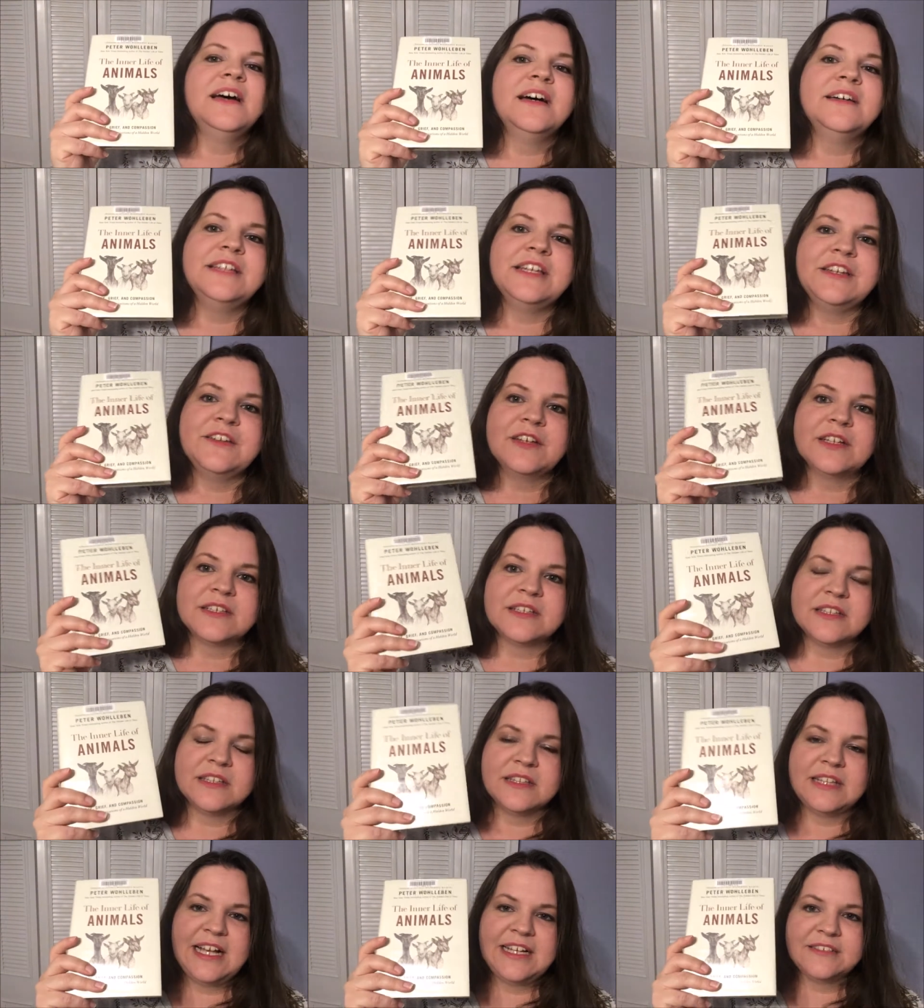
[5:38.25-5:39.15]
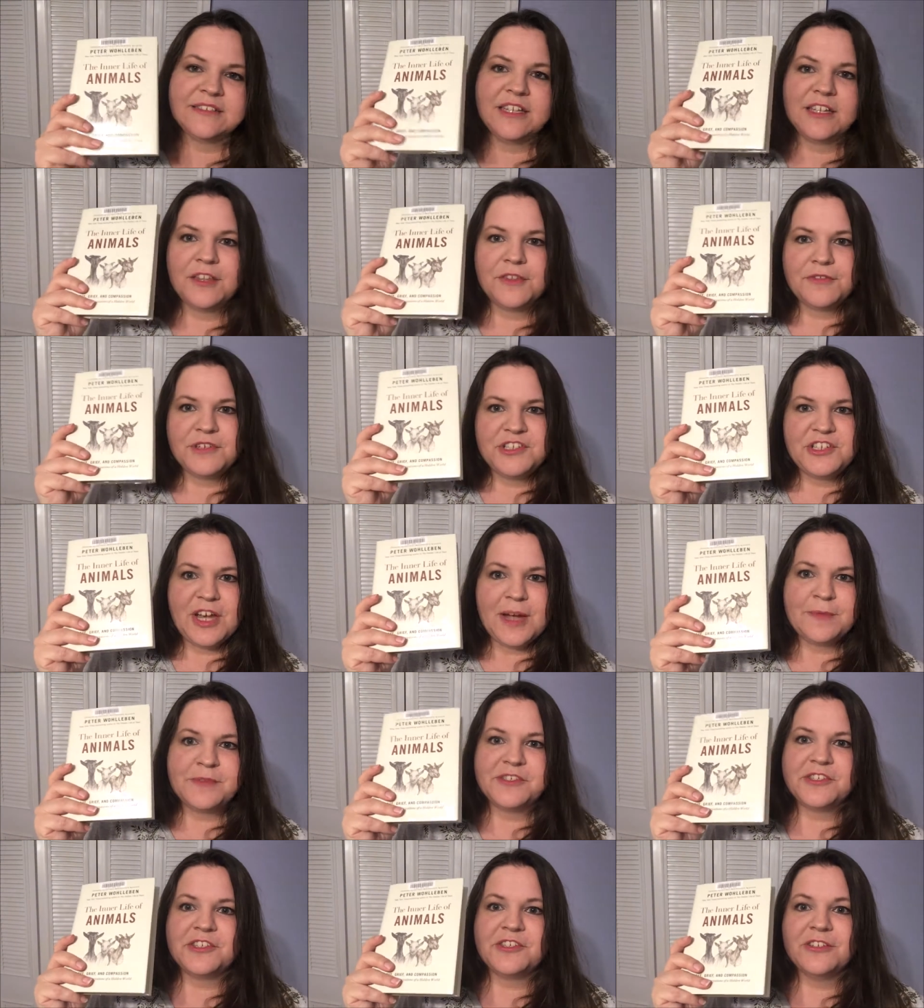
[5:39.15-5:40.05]
And then you get to the last like three
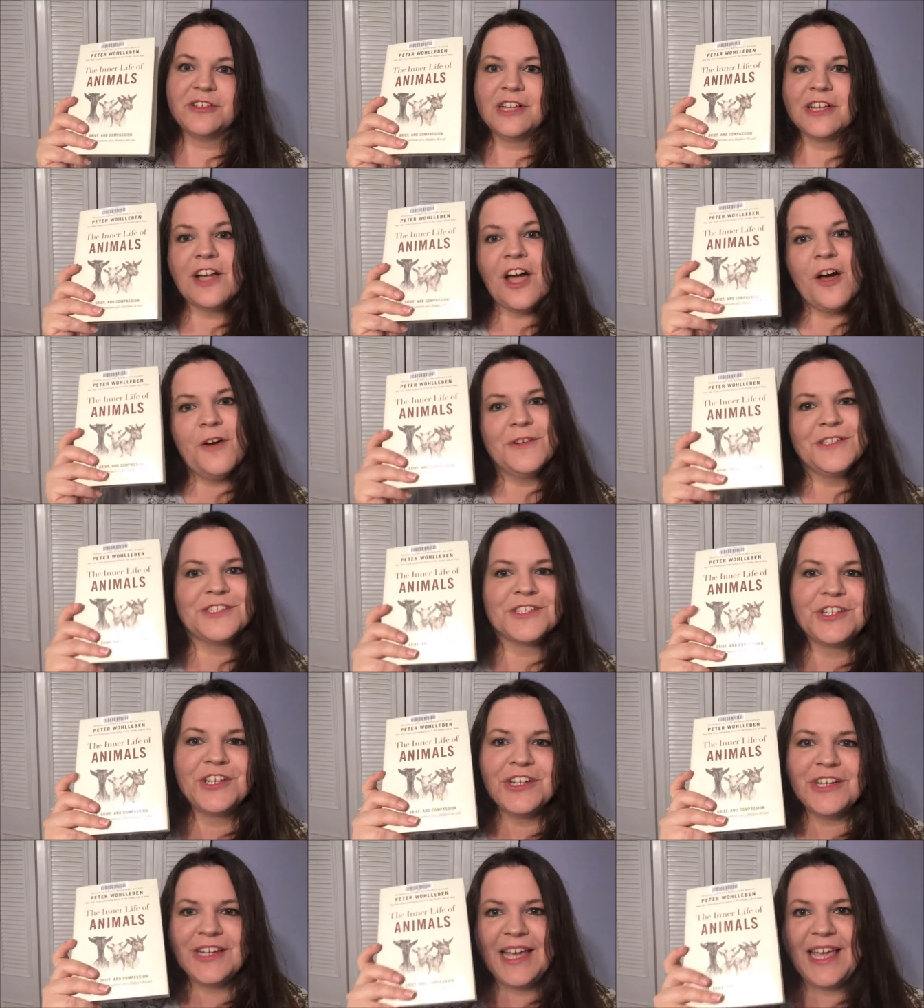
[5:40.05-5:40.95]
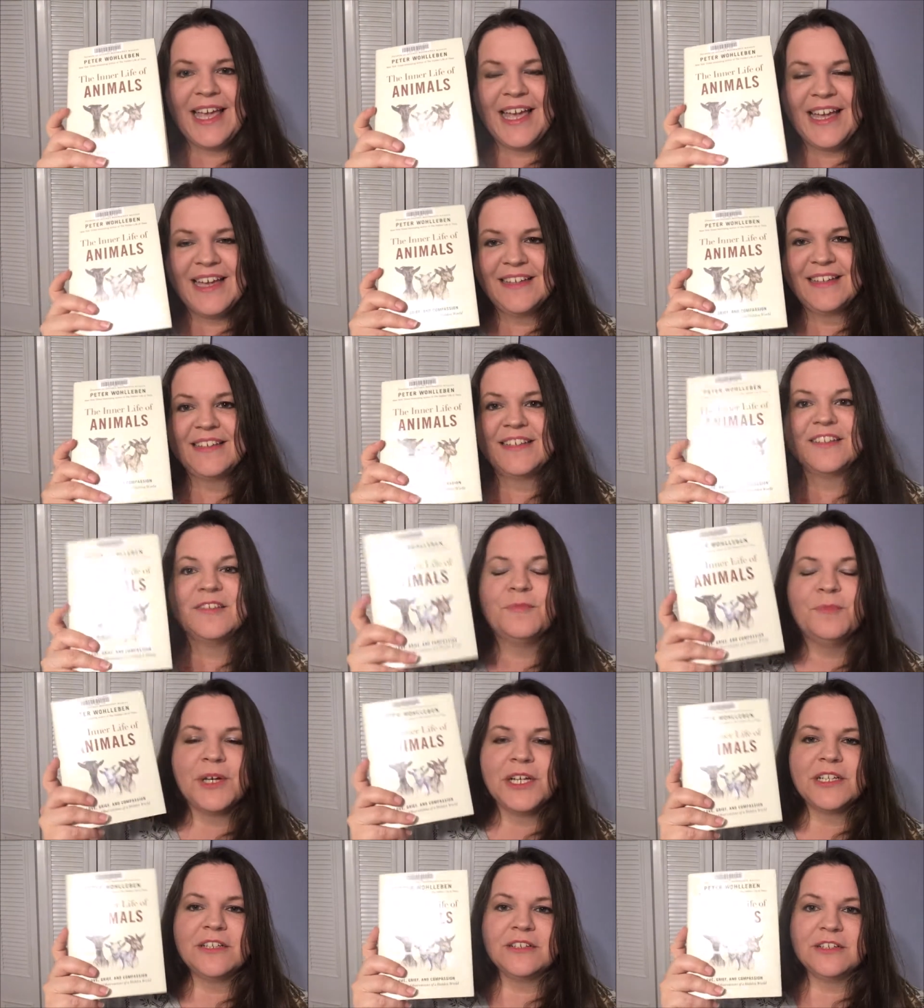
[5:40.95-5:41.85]
chapters and you're like, oh, it's good again.
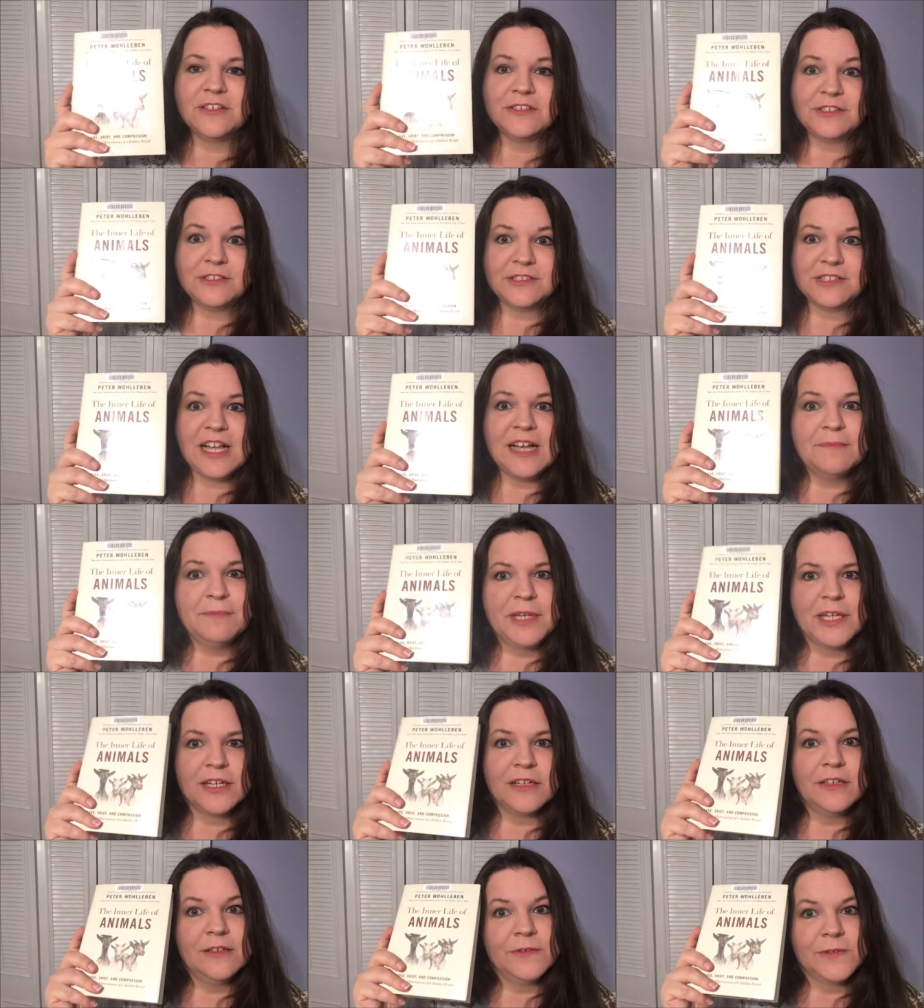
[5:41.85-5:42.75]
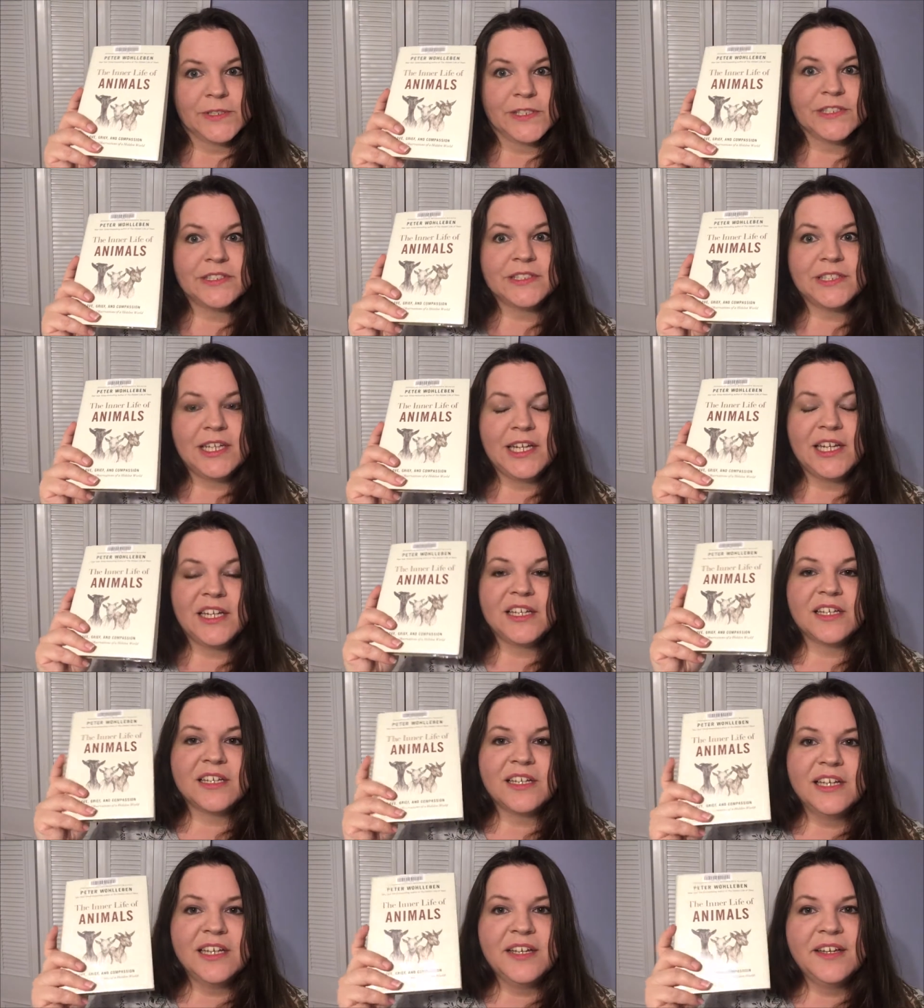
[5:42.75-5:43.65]
But you know, there's that middle where it's
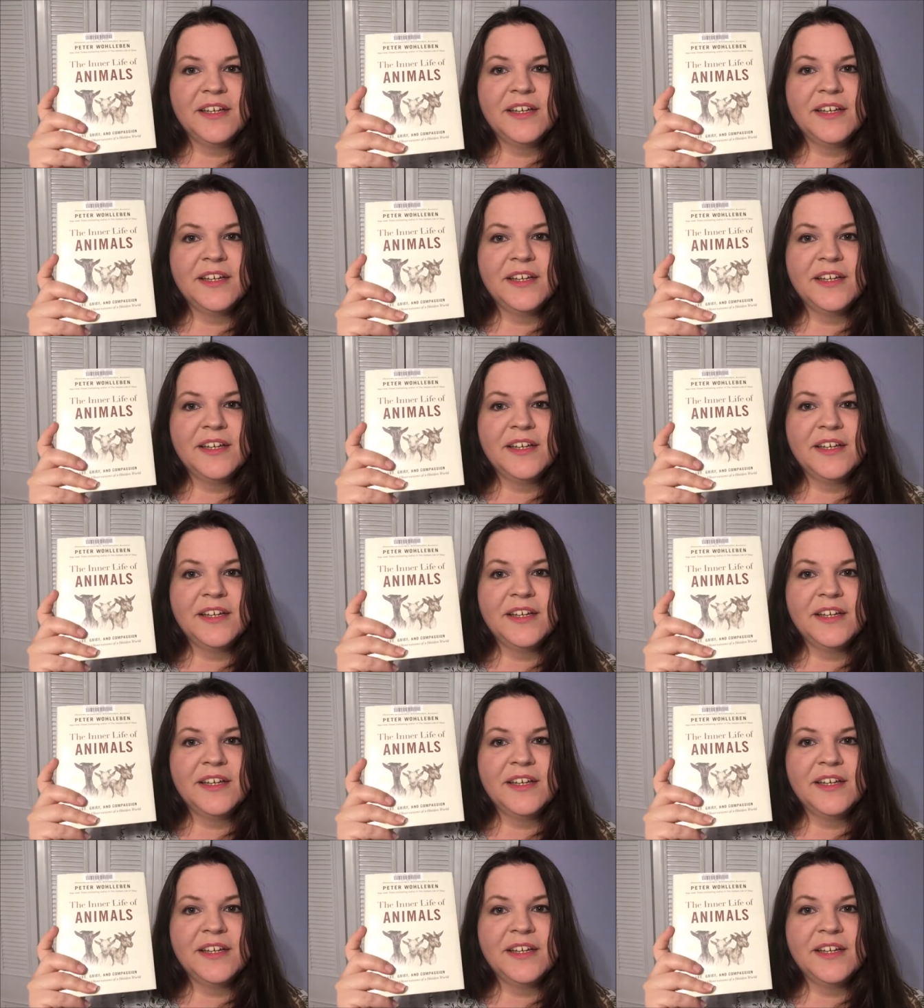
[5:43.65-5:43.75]
like,